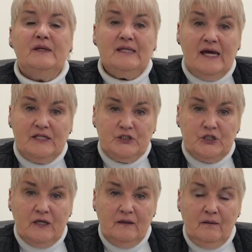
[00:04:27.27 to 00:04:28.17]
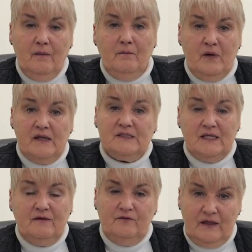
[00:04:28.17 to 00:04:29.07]
attaching my
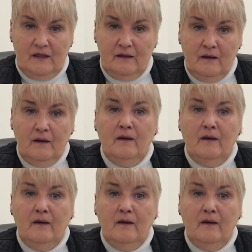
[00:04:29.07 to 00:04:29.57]
CV.